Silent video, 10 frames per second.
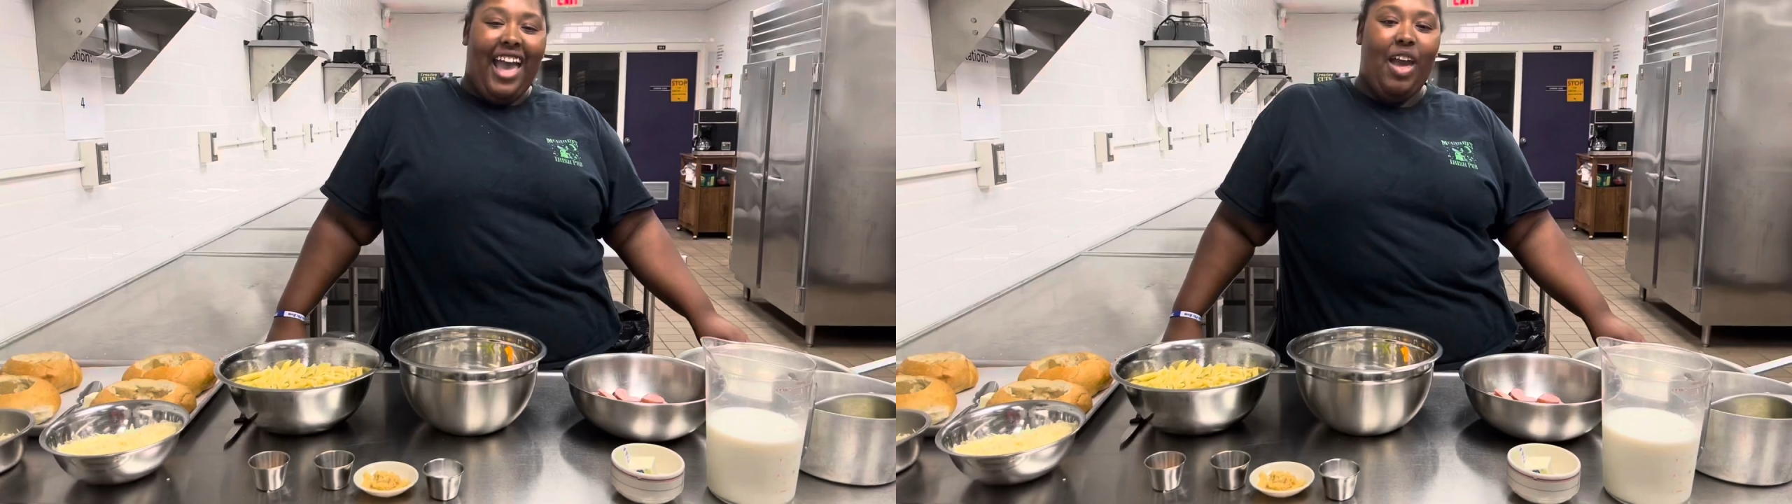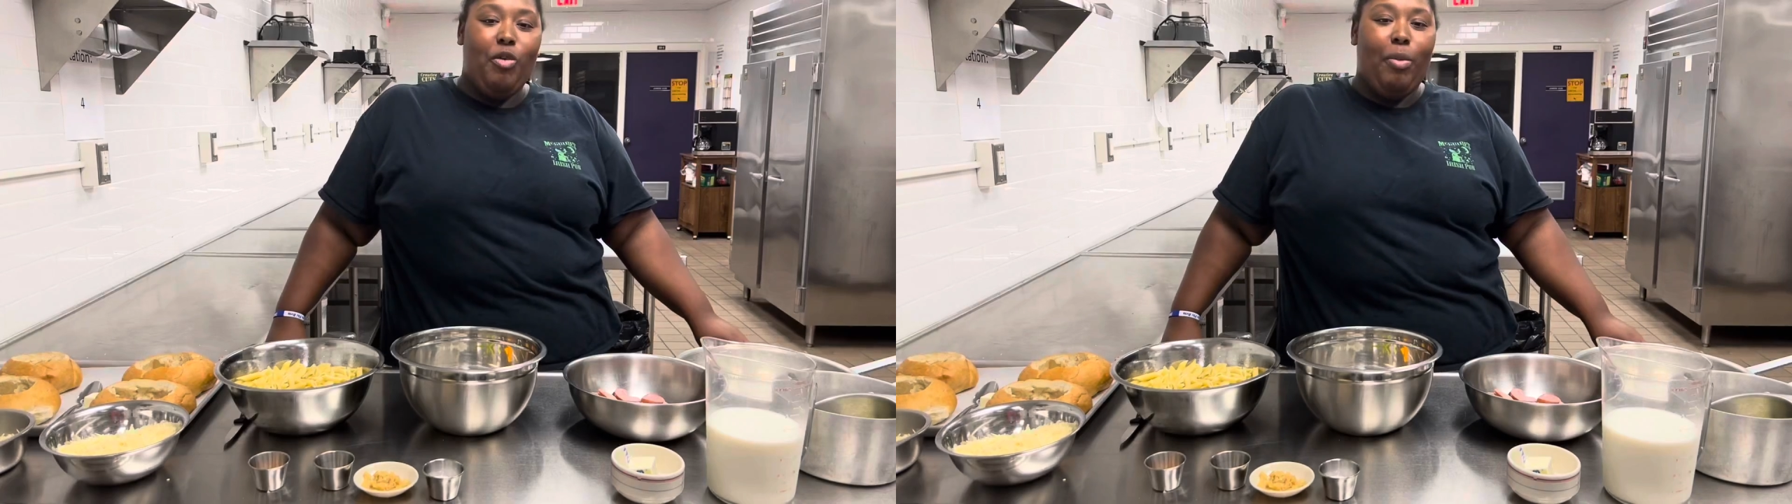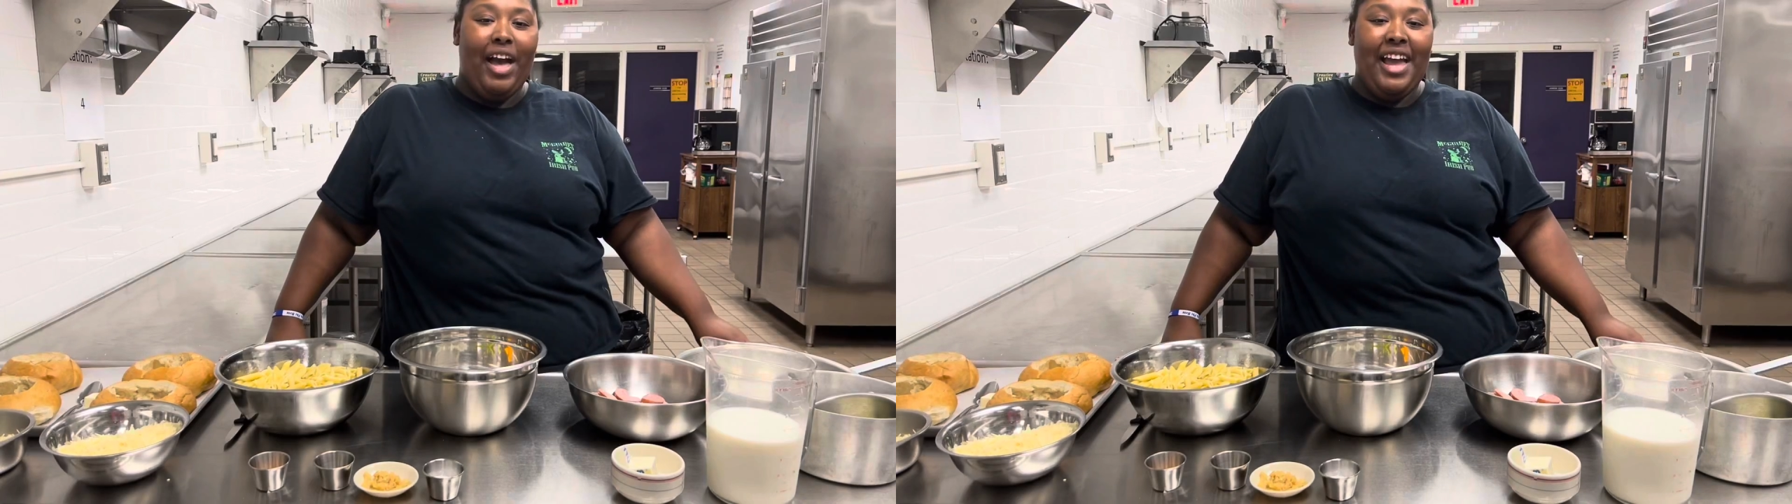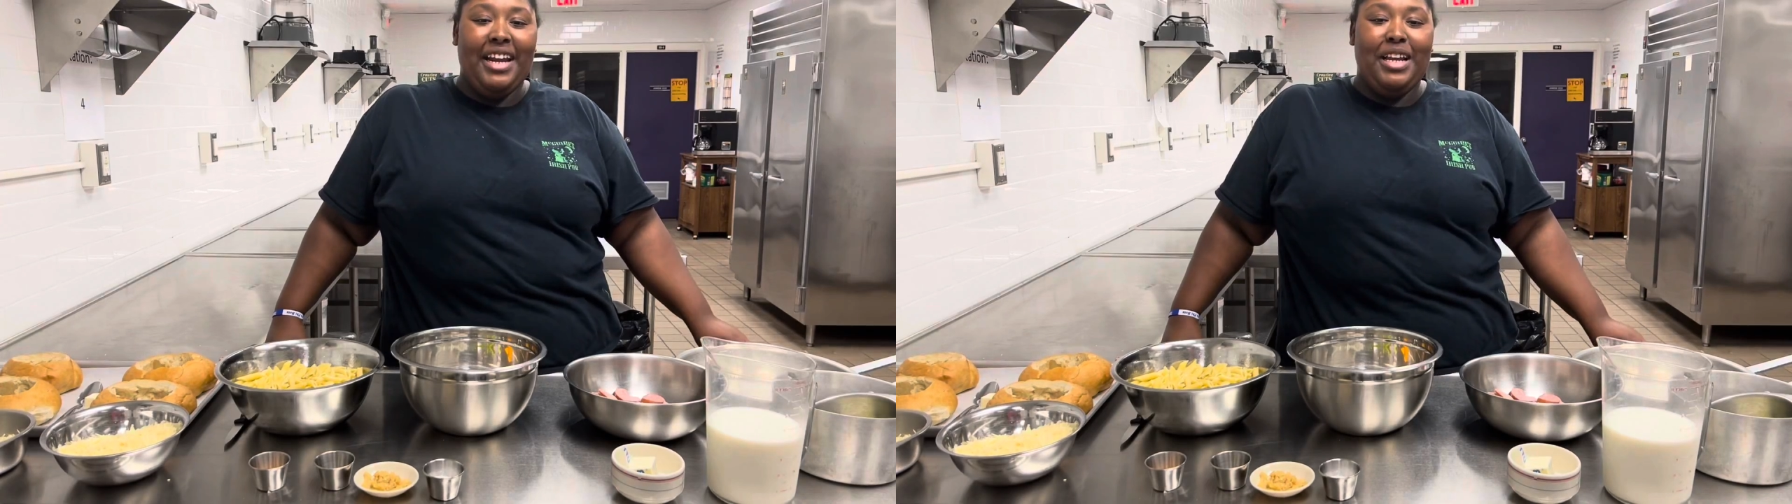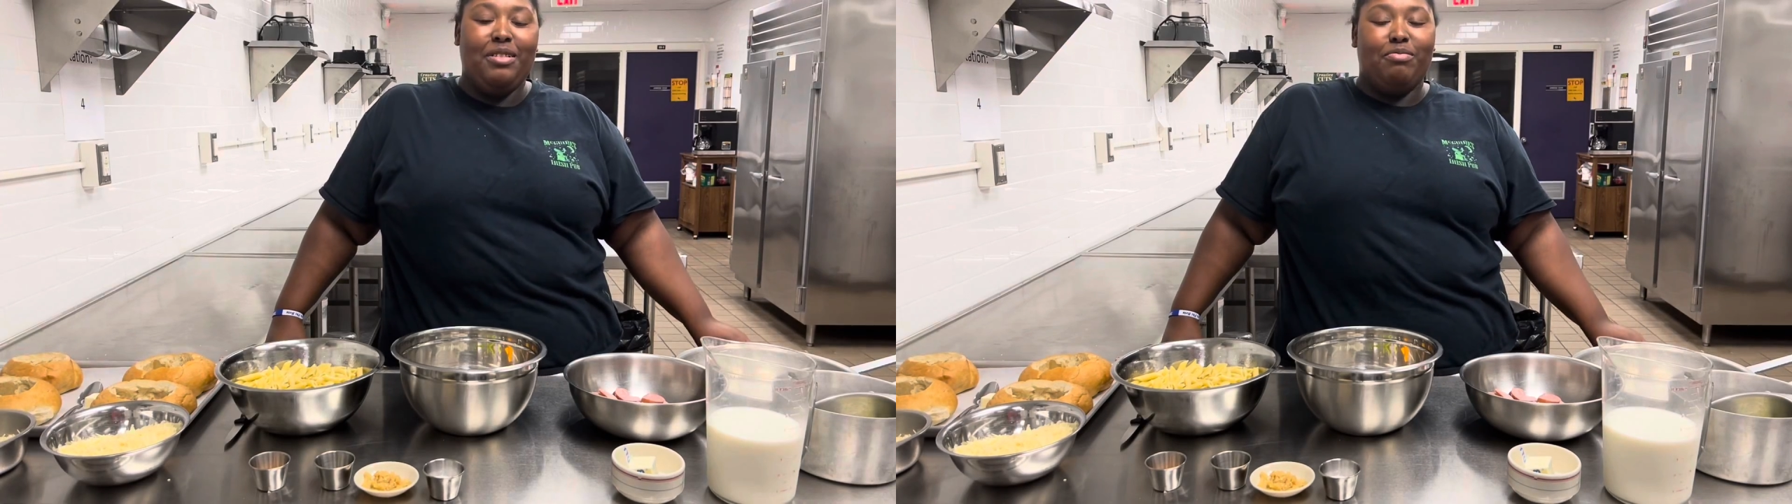Hey everybody,
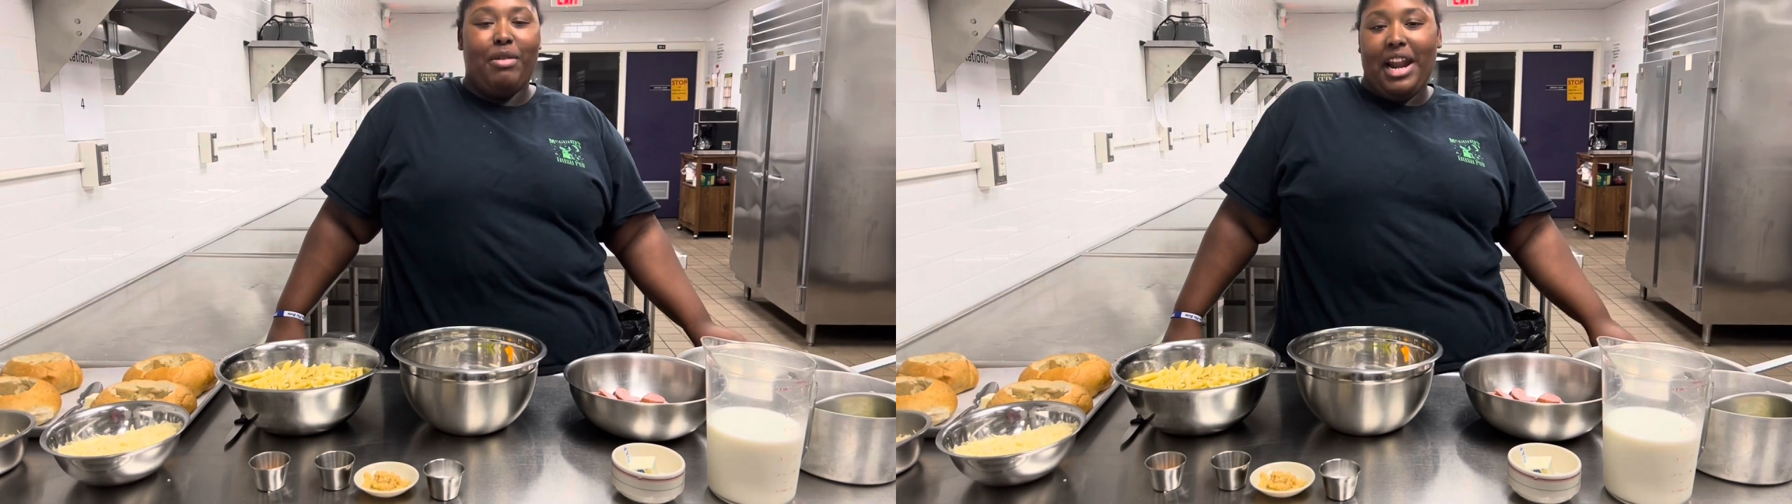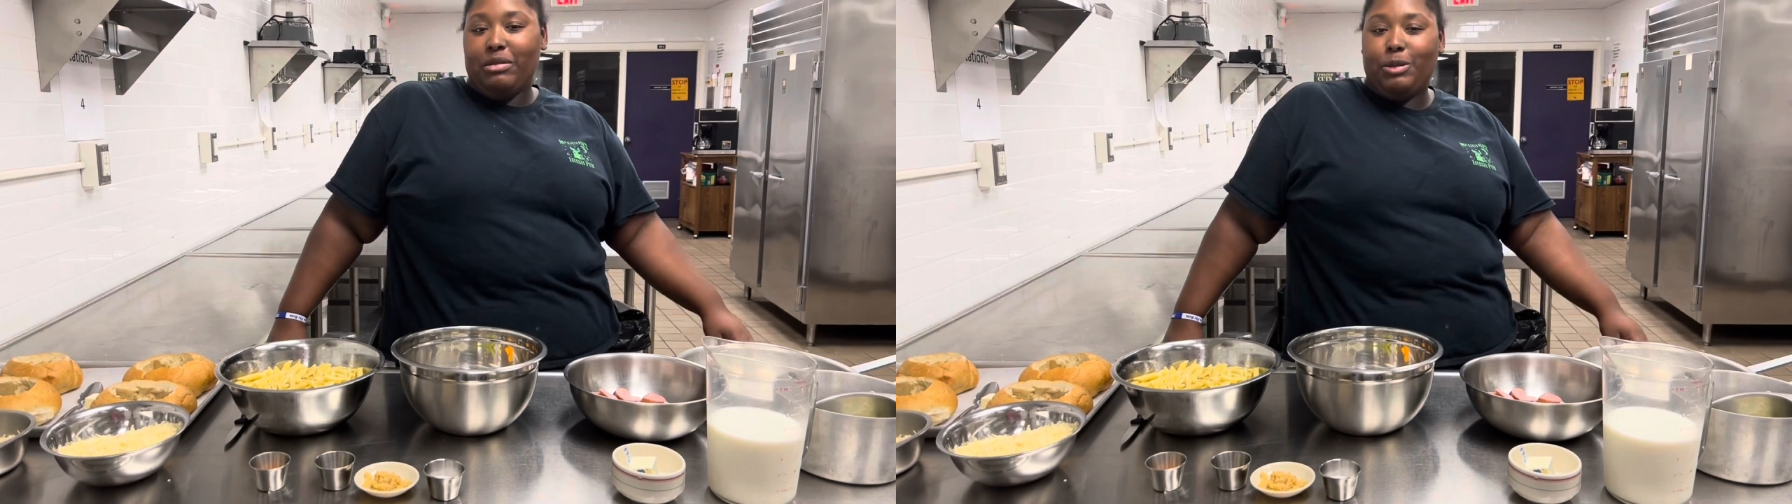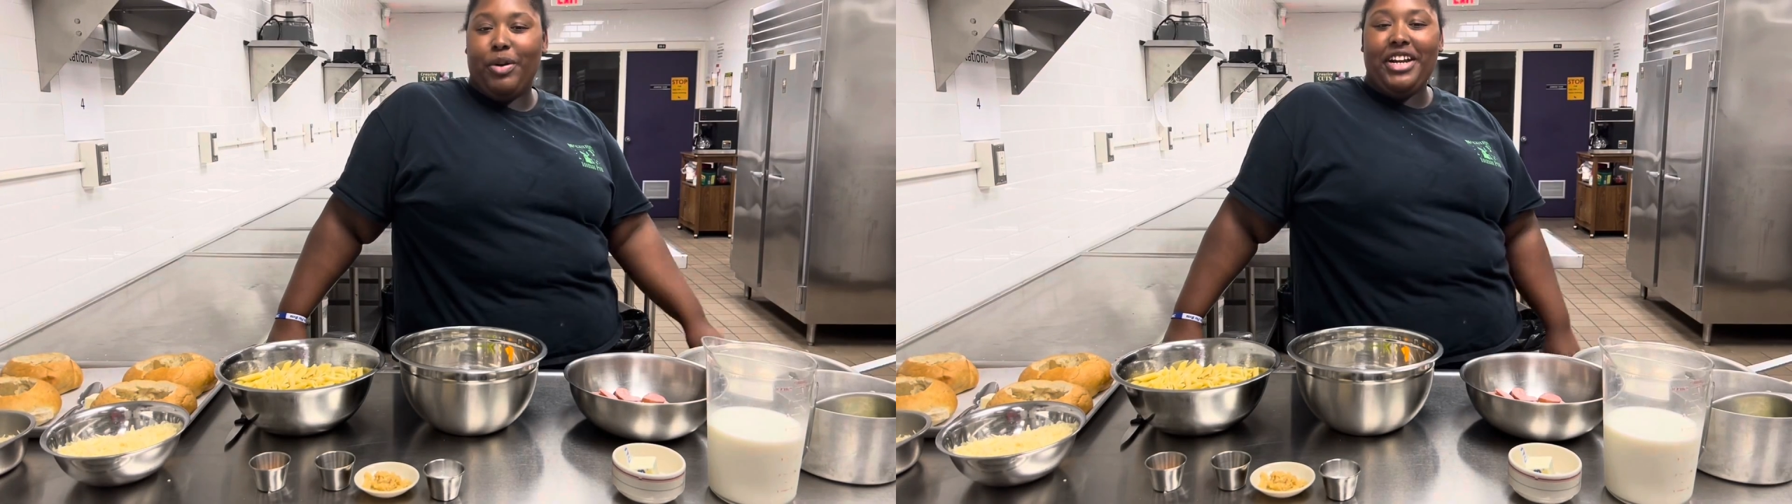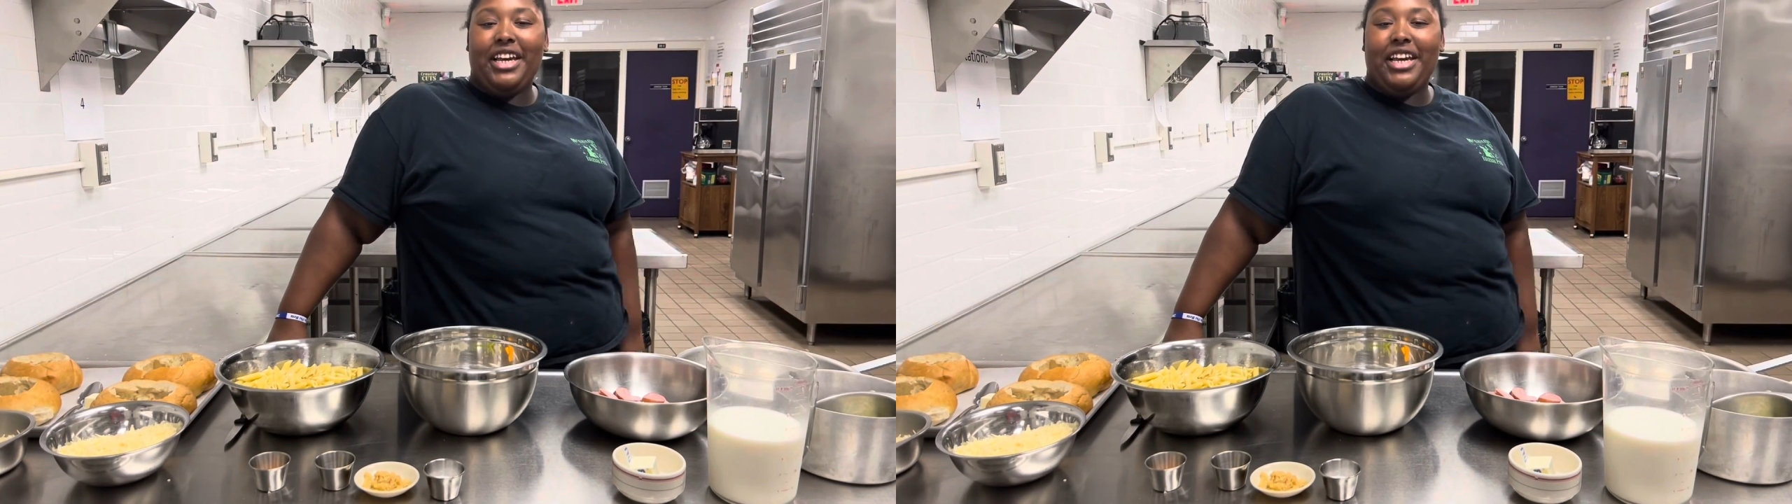my name is Brittany